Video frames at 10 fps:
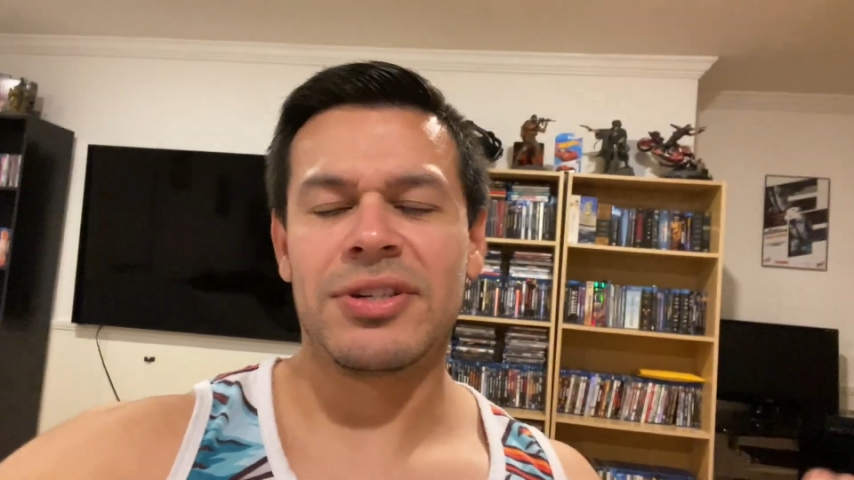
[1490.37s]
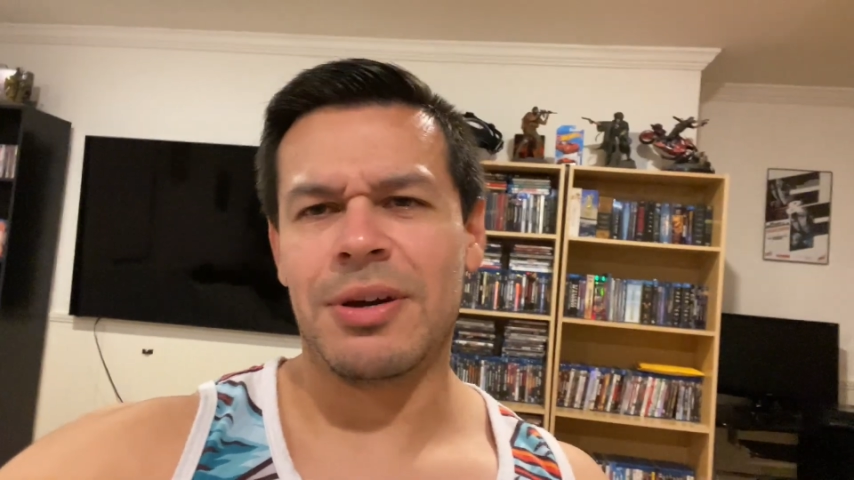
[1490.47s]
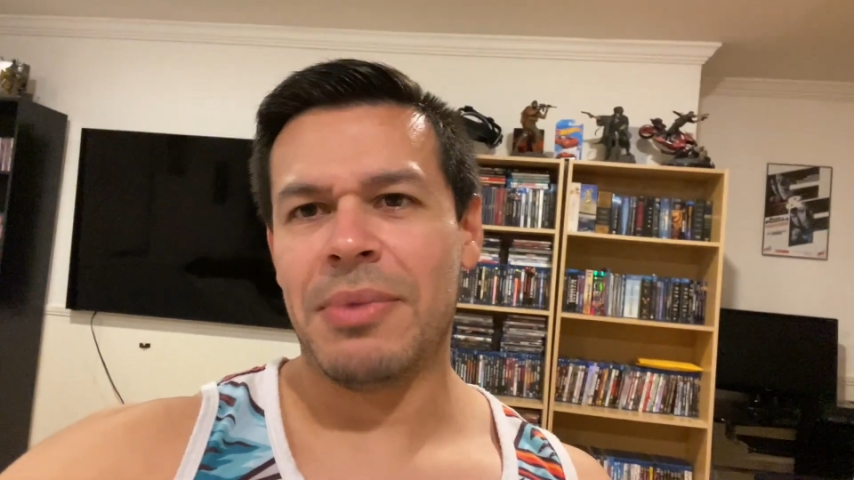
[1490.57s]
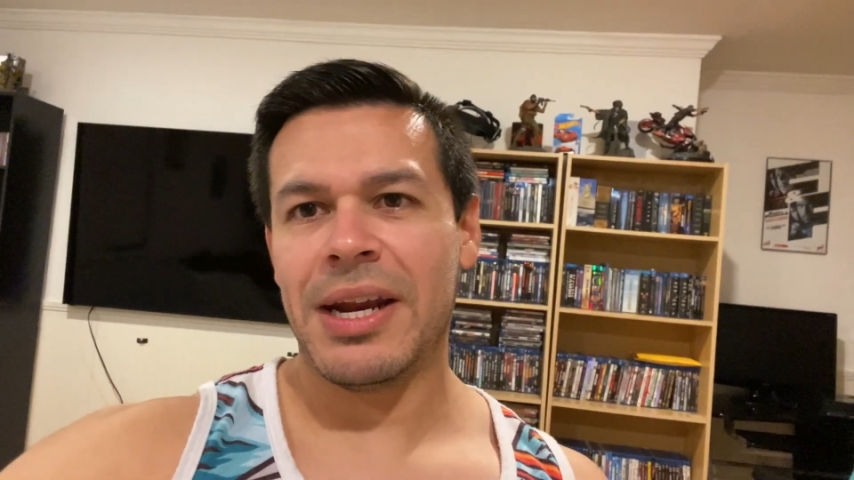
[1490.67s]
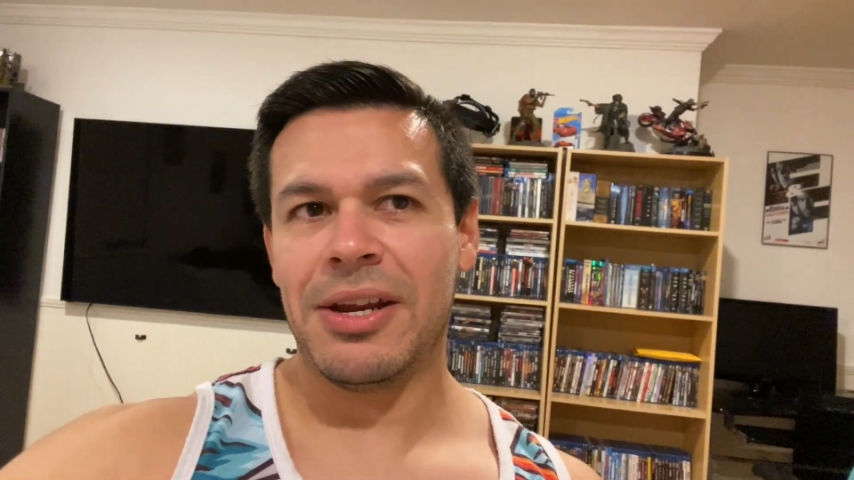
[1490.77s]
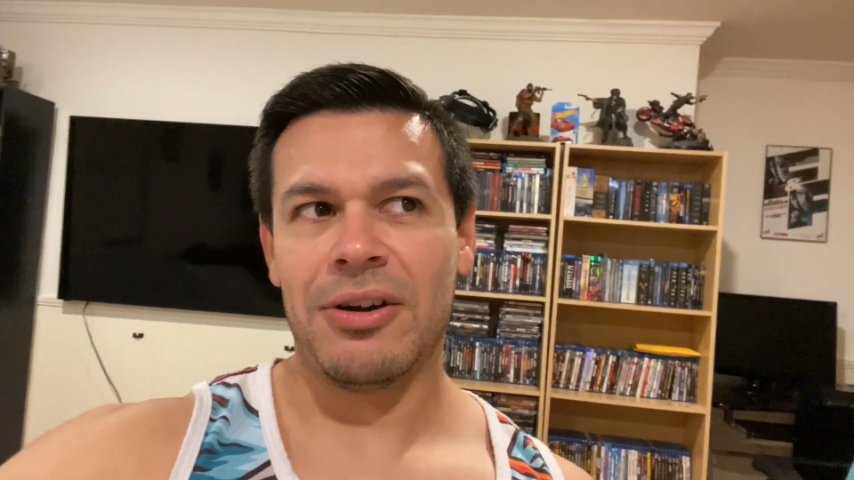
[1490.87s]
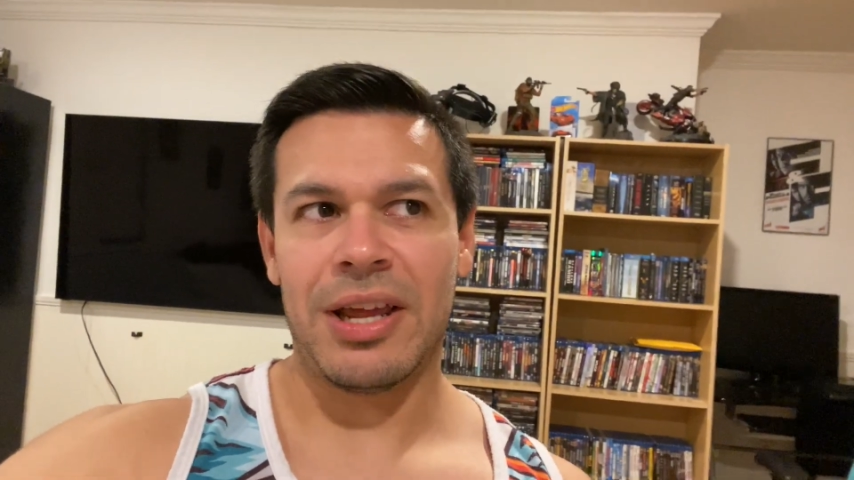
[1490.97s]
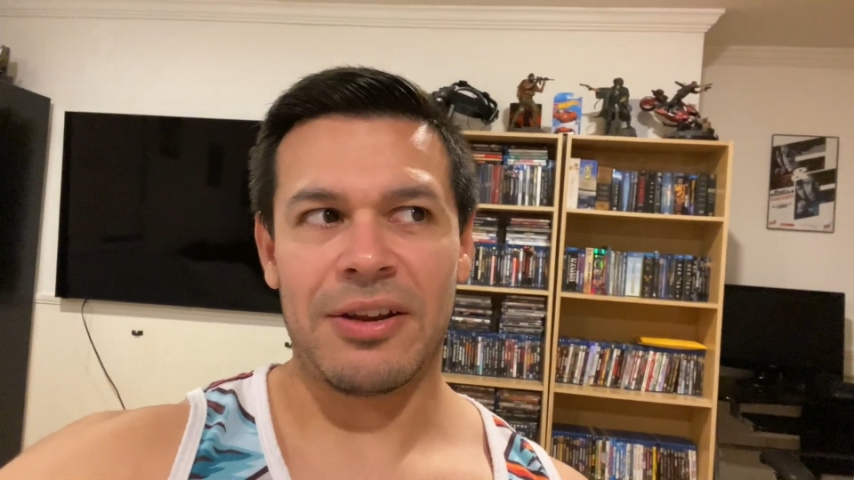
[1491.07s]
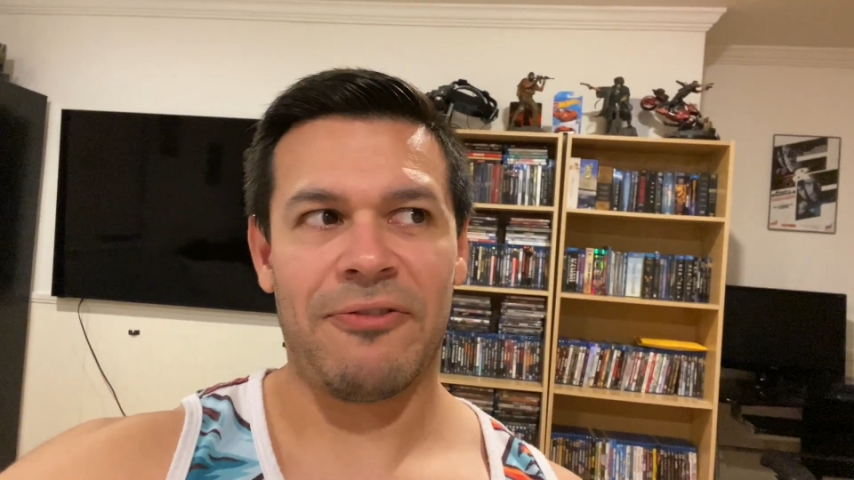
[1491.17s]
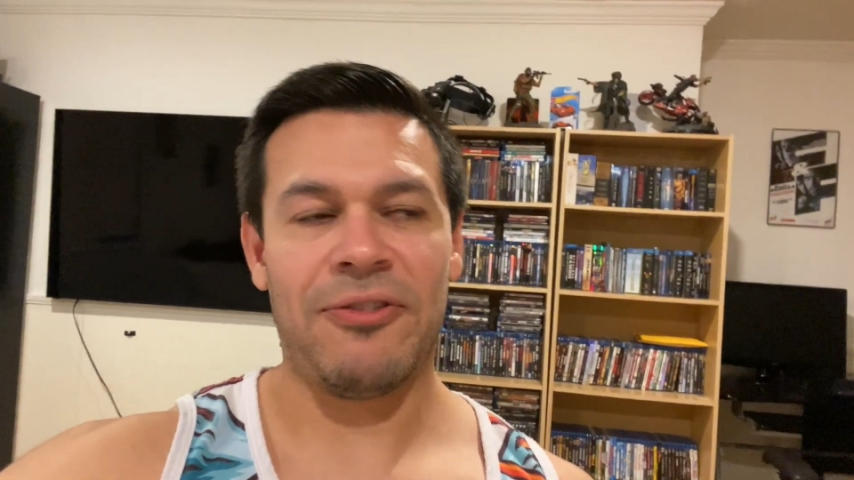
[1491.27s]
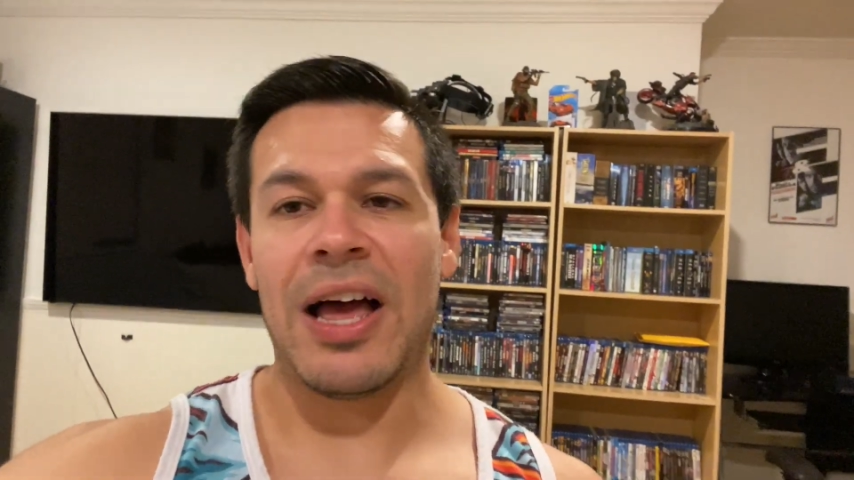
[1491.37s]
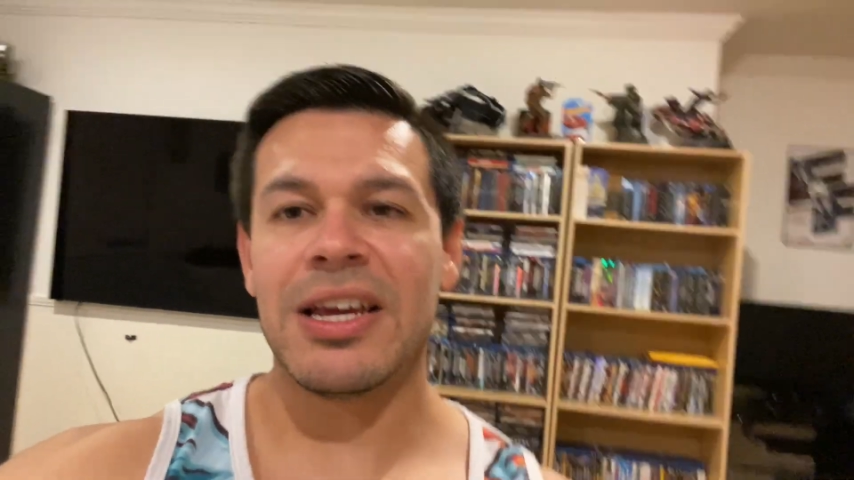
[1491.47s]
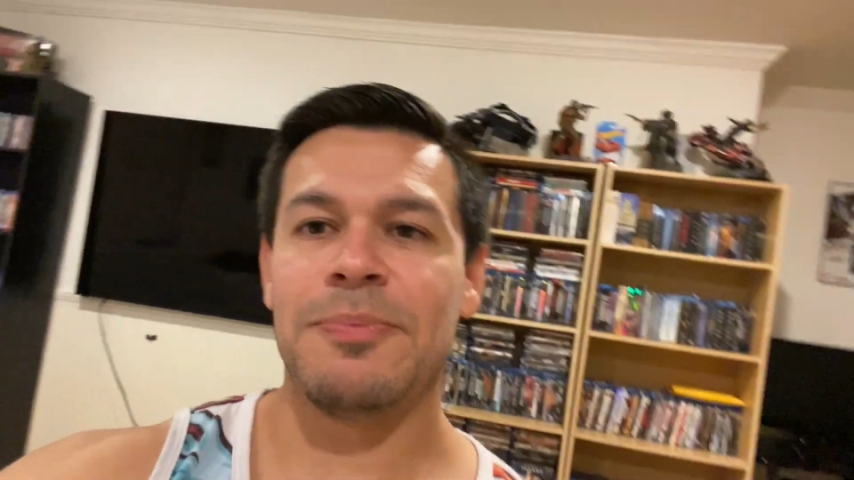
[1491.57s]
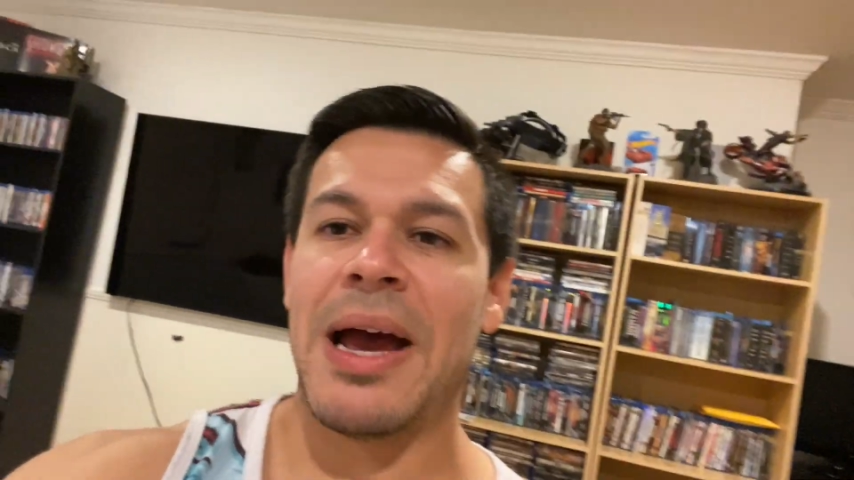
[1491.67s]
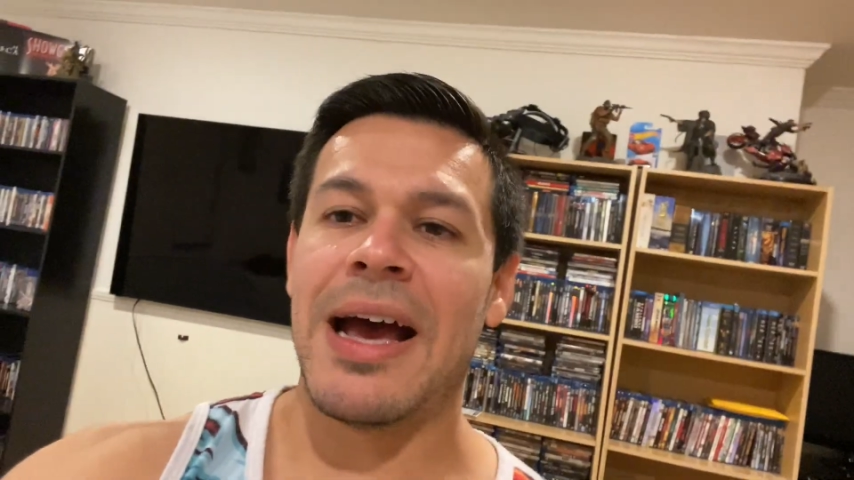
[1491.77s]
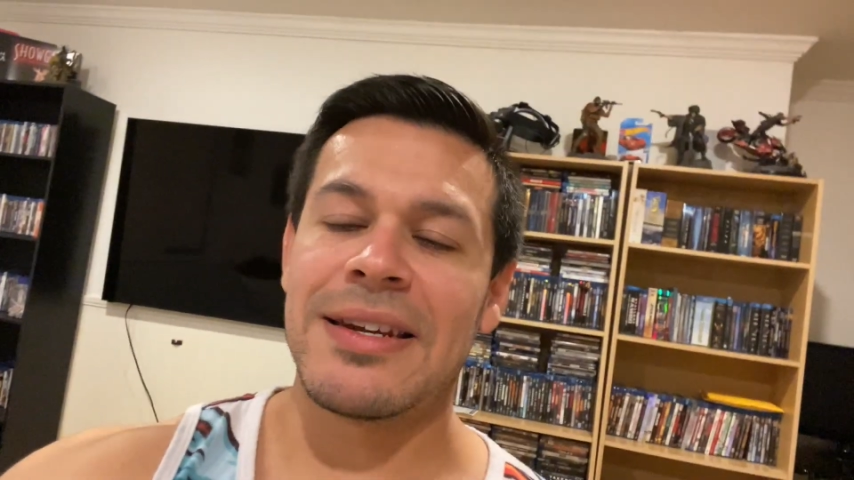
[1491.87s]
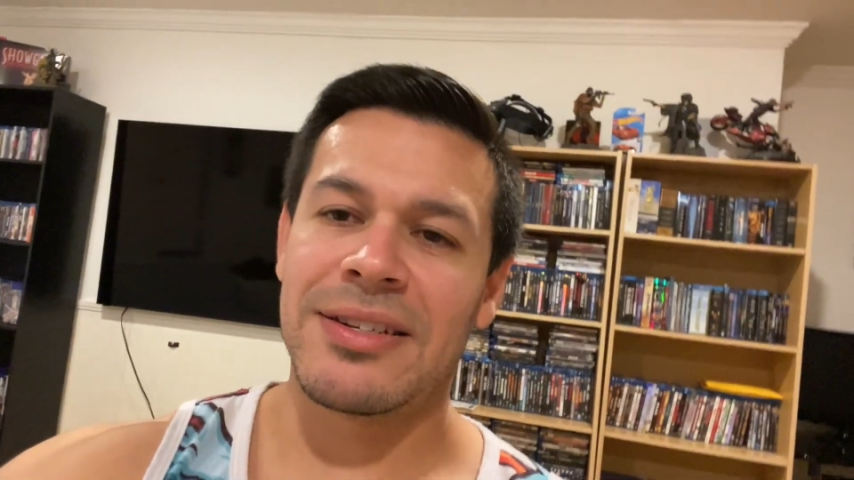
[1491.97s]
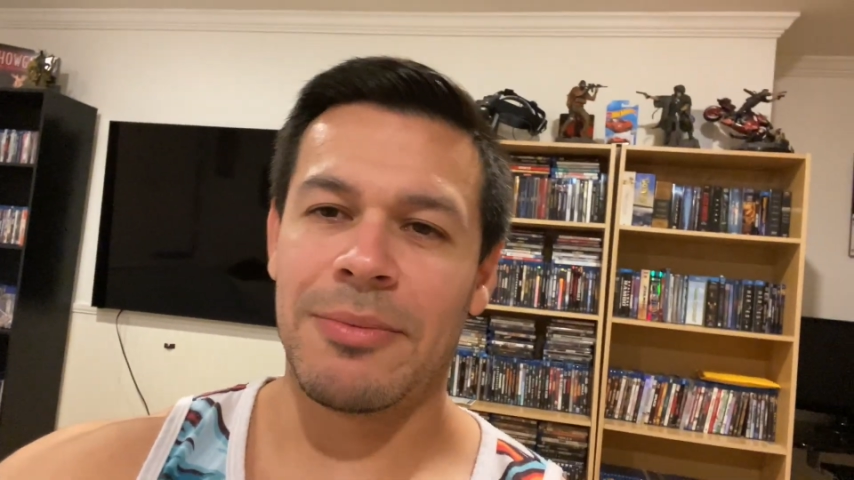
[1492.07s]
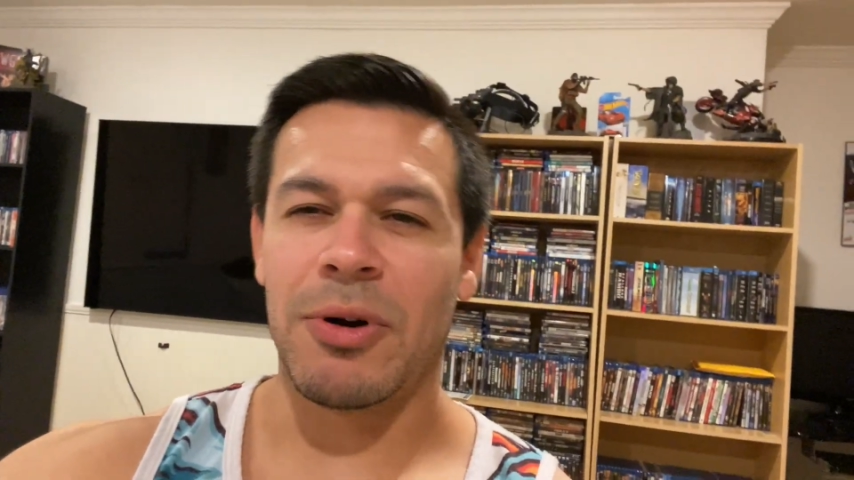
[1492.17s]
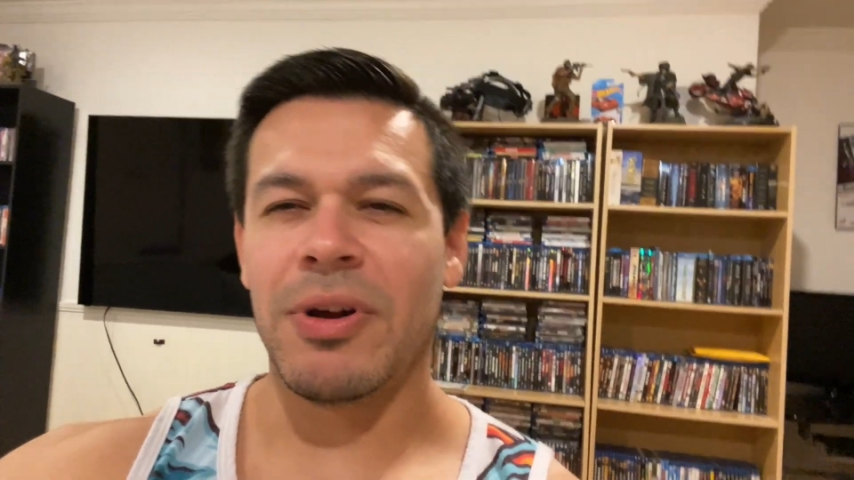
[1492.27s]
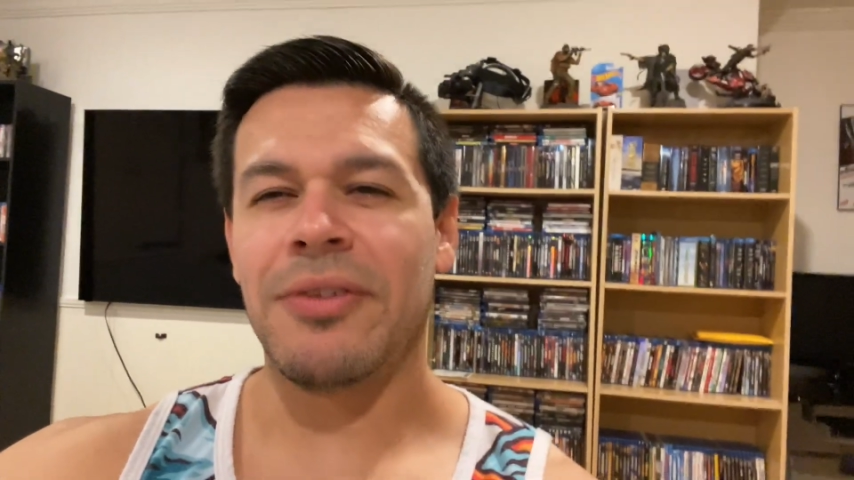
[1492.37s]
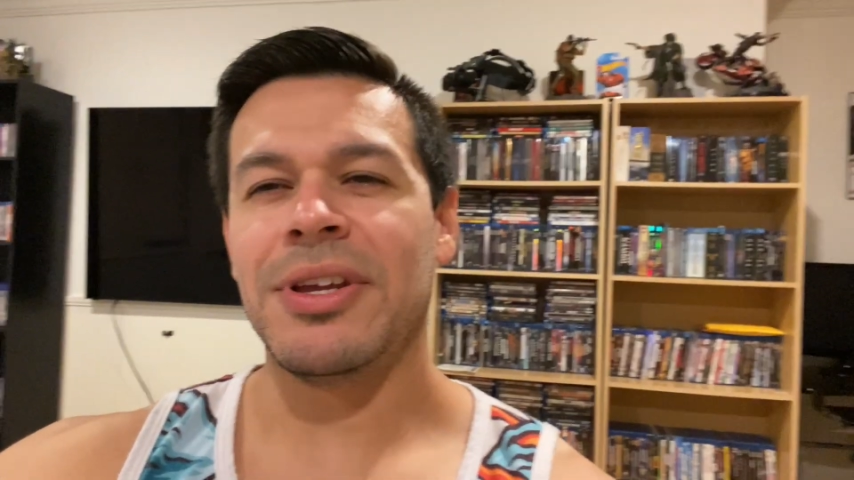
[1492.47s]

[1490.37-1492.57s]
somebody or like flies past them or whatever,